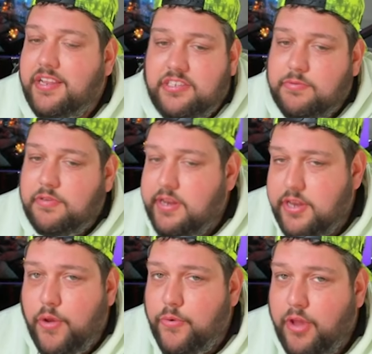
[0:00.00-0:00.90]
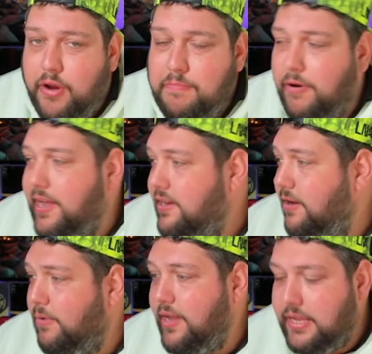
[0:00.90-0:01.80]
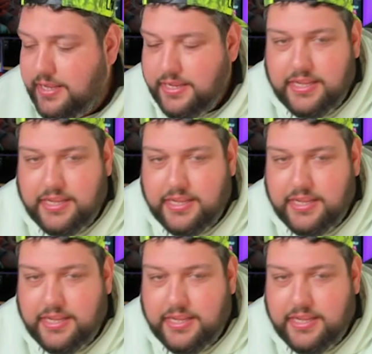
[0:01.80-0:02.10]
and she was like, no, don't buy it, don't buy it.